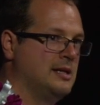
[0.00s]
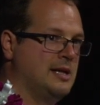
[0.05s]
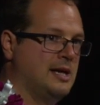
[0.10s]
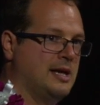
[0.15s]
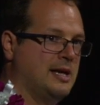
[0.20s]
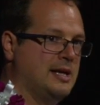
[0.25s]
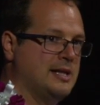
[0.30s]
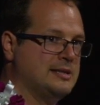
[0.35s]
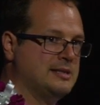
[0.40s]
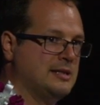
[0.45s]

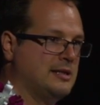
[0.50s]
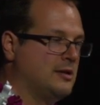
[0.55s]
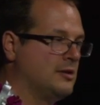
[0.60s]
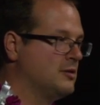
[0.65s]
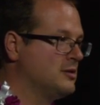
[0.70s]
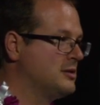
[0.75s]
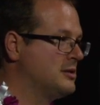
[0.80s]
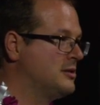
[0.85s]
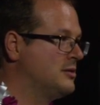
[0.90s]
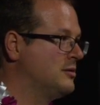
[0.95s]
And as it
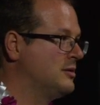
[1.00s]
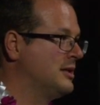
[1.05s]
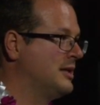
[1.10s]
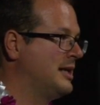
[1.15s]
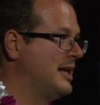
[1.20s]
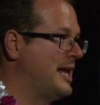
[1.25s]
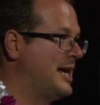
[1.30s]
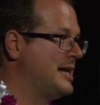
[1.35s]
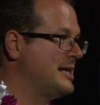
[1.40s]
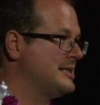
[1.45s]
goes through the
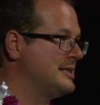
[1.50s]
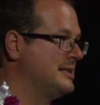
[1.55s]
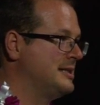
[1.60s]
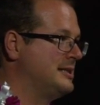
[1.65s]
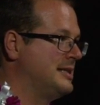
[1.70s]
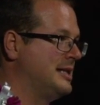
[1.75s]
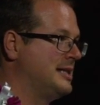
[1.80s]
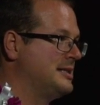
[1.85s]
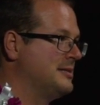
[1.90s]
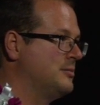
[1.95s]
glass, it
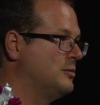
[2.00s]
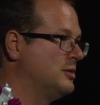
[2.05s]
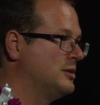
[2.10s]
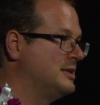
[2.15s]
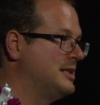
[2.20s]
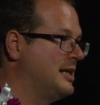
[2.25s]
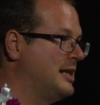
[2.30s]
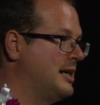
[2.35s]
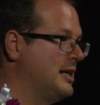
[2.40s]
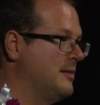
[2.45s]
takes more
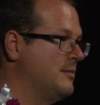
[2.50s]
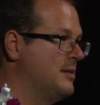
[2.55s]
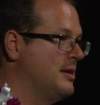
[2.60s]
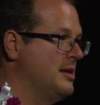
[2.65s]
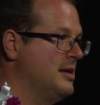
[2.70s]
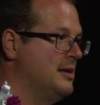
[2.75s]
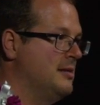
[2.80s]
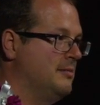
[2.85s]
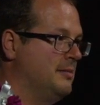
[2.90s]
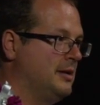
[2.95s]
time
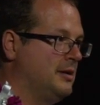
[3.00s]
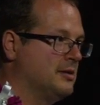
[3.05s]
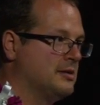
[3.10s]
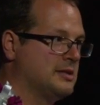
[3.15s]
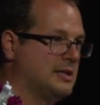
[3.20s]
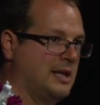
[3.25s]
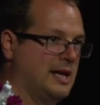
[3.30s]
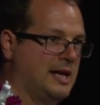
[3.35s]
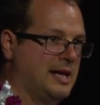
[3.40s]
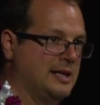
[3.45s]
because
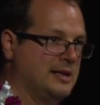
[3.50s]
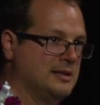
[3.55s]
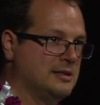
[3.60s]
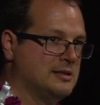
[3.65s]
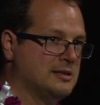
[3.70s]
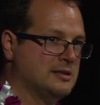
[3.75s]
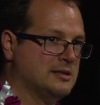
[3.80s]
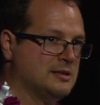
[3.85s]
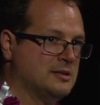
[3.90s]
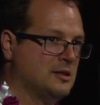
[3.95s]
the light
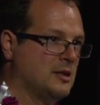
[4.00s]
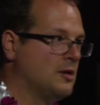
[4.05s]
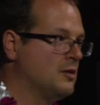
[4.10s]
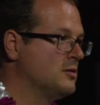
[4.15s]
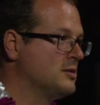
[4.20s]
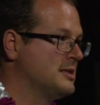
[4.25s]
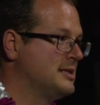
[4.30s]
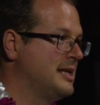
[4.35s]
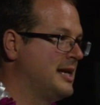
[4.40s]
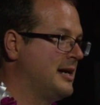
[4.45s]

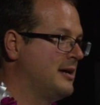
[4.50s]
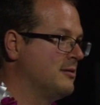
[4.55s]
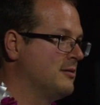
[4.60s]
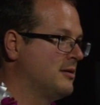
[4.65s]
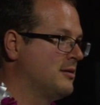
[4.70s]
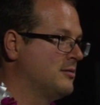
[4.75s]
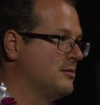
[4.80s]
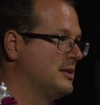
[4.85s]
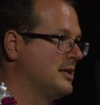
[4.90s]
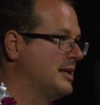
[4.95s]
slows down
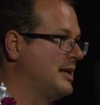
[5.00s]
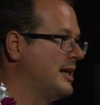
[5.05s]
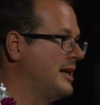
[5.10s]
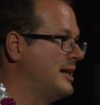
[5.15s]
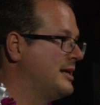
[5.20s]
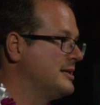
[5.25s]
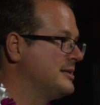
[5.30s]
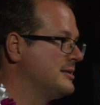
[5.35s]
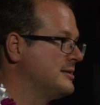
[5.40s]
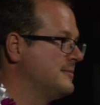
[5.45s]
through the
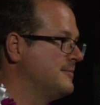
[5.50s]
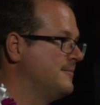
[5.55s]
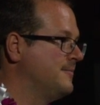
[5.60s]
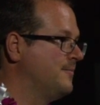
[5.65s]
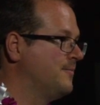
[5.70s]
glass.